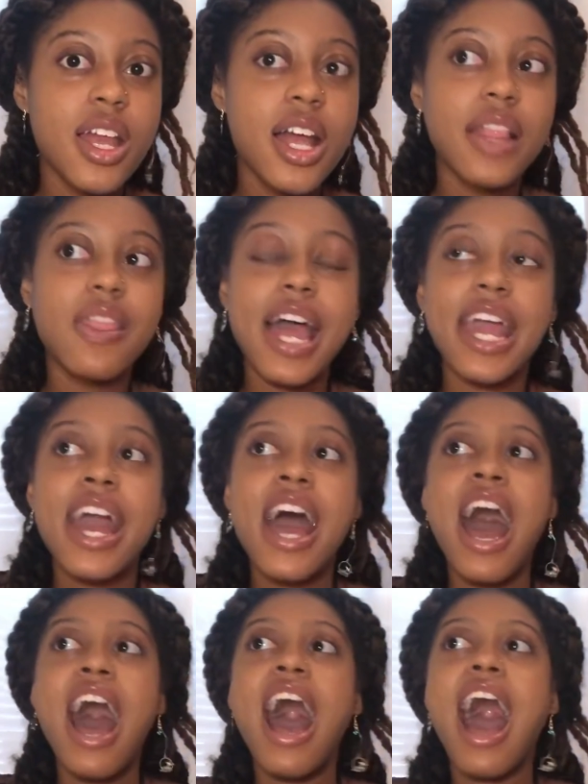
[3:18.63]
Like,
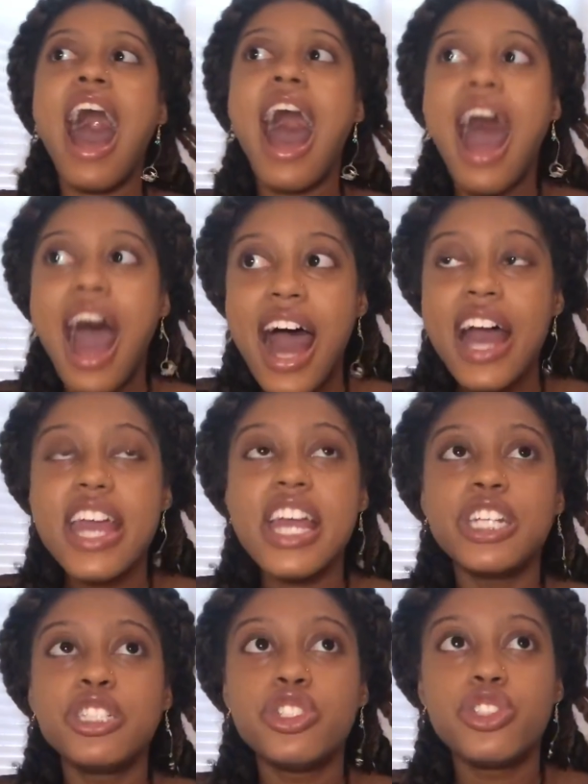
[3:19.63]
I
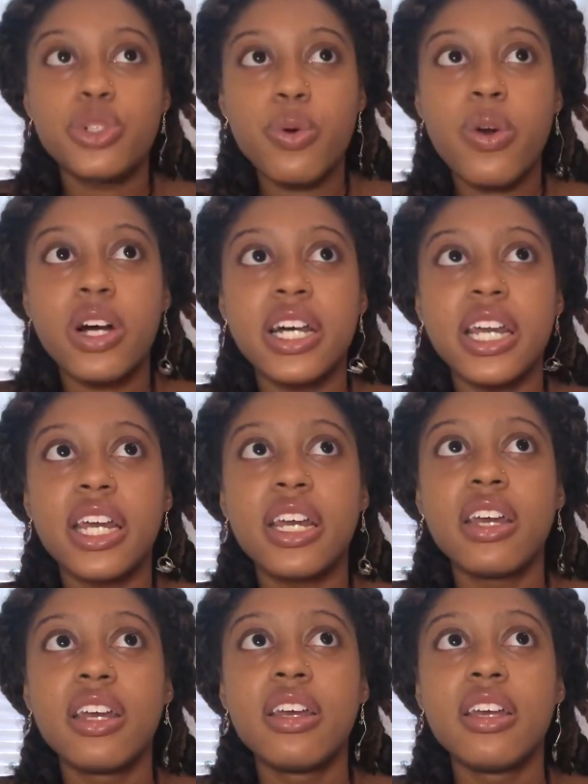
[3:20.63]
enjoy
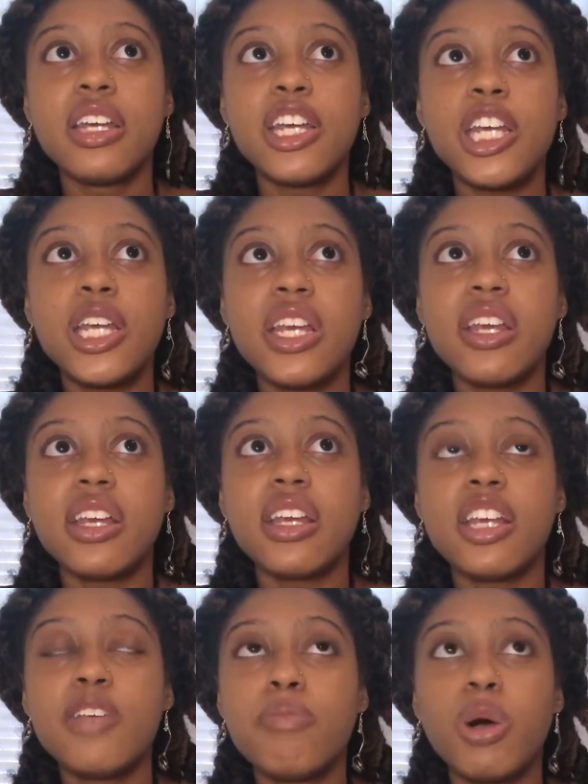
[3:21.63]

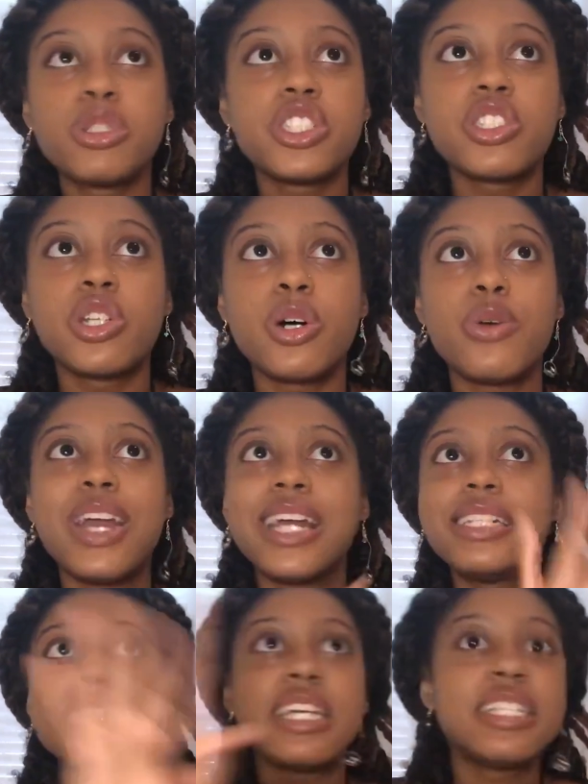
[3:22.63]
emotional
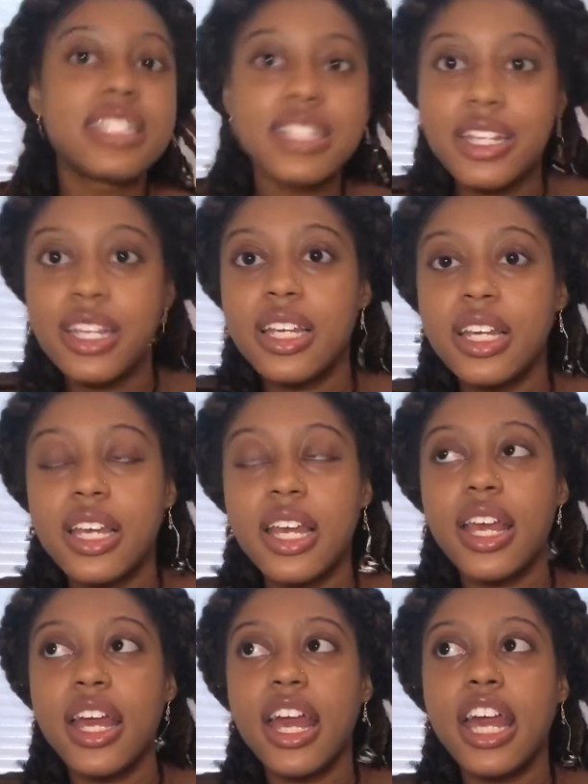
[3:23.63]
intensity
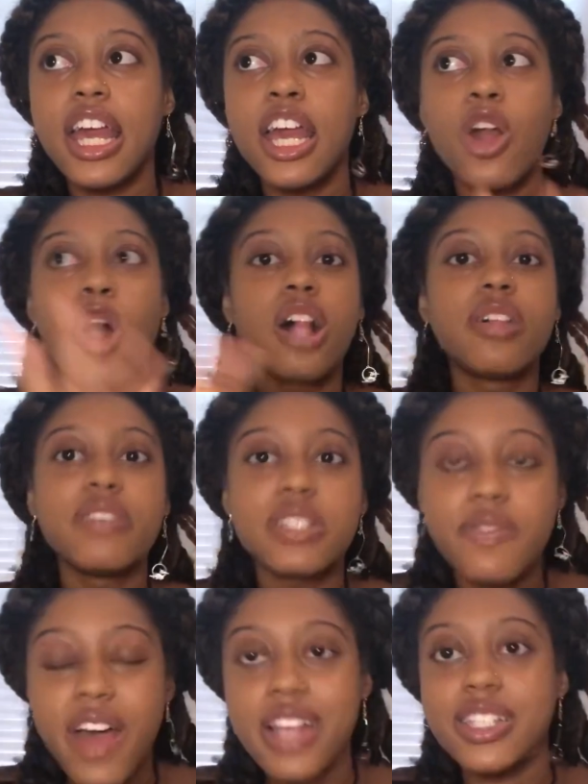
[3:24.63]
in all of its
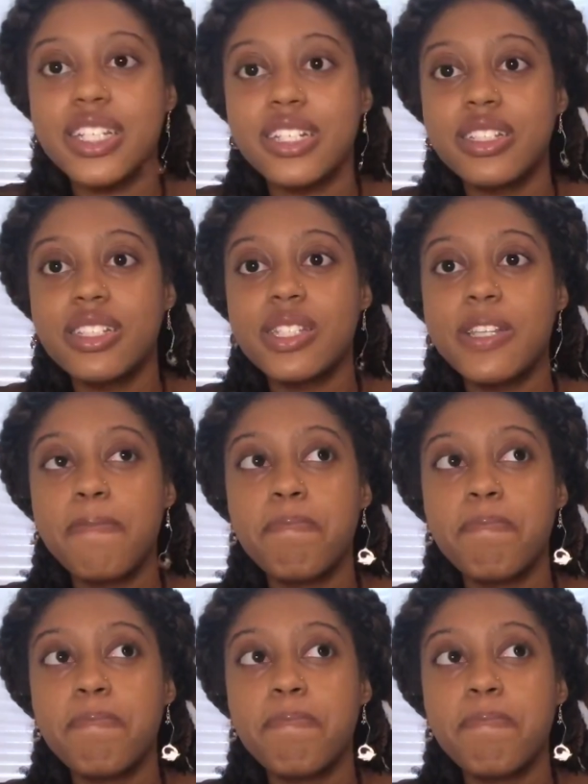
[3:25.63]
facets.